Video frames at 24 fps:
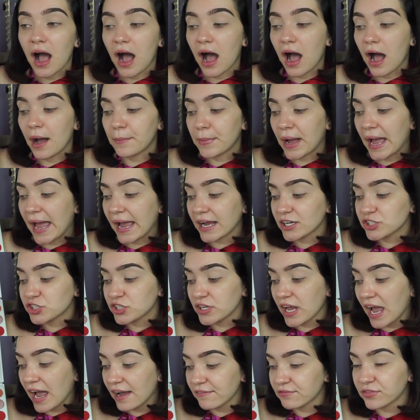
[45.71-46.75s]
I
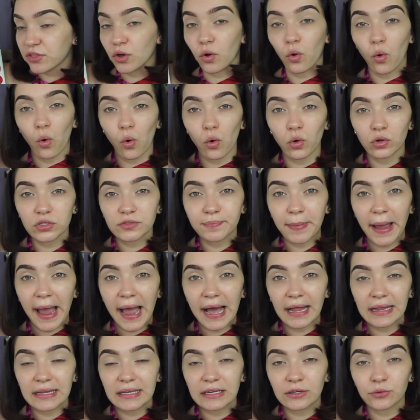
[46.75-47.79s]
actually have the old
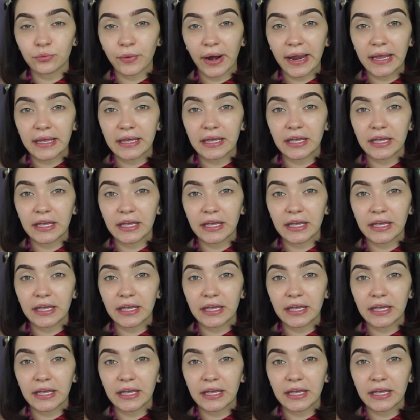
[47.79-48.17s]
palette right